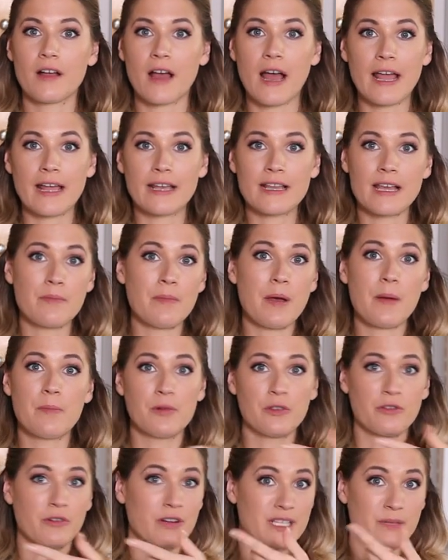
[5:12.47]
I come up
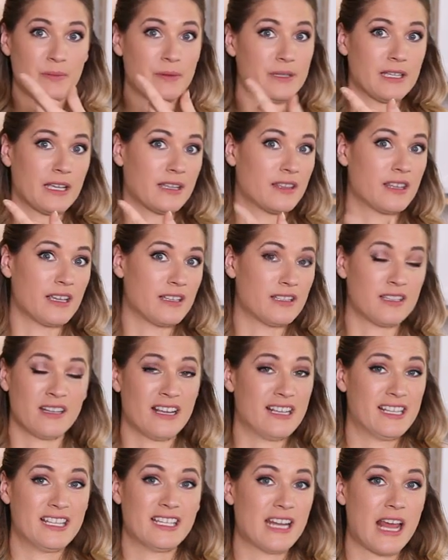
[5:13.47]
with recipes like this and
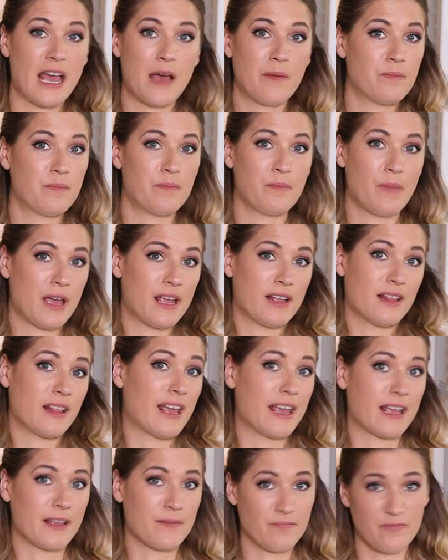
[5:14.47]
I snap my
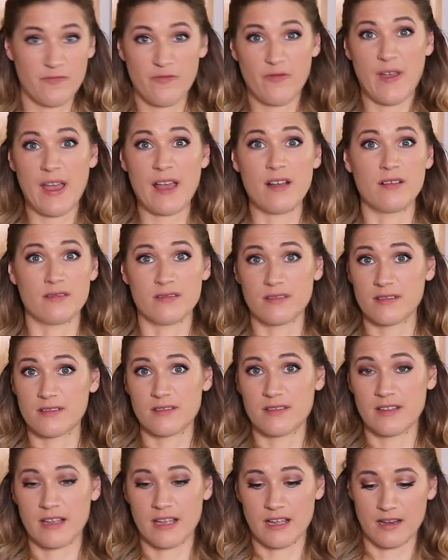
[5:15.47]
like fails
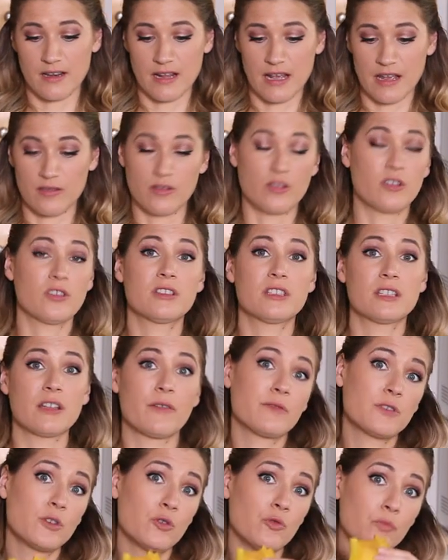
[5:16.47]
and, and the good stuff
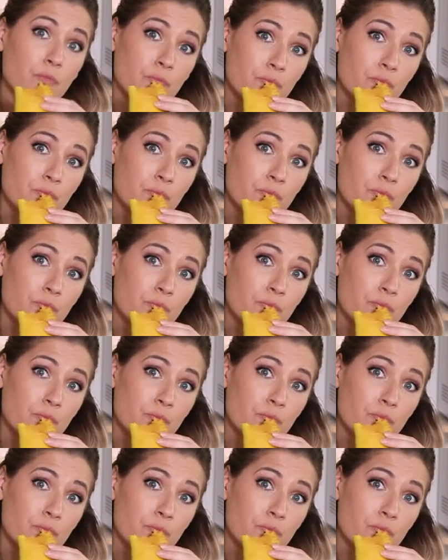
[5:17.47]
too.